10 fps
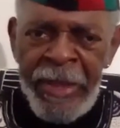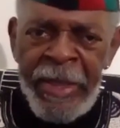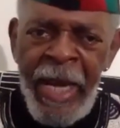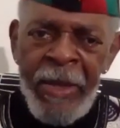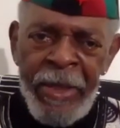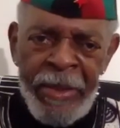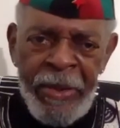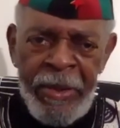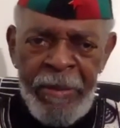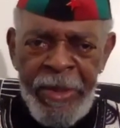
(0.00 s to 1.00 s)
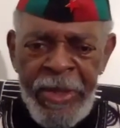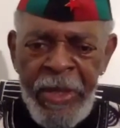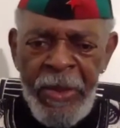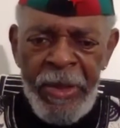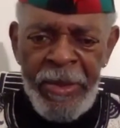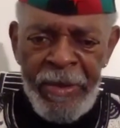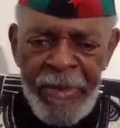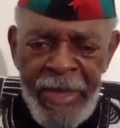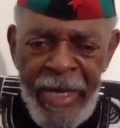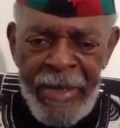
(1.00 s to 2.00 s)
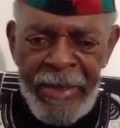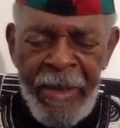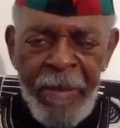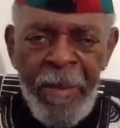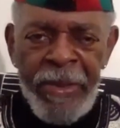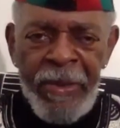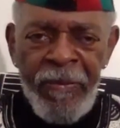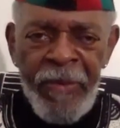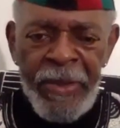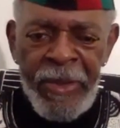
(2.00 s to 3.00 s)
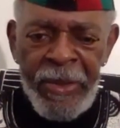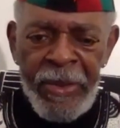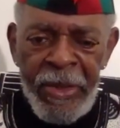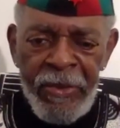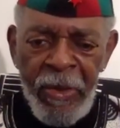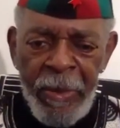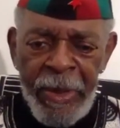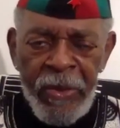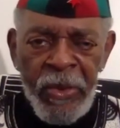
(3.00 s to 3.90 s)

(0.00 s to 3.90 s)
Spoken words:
dialectical materialism, that much of which is attributed